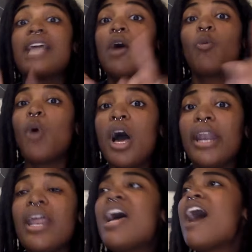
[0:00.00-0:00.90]
That
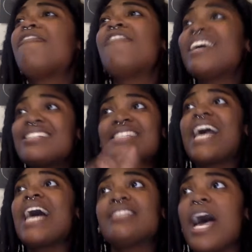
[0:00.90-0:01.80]
one, a fucking
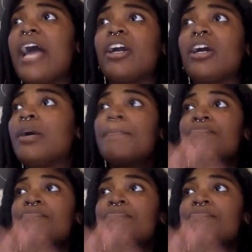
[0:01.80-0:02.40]
satire,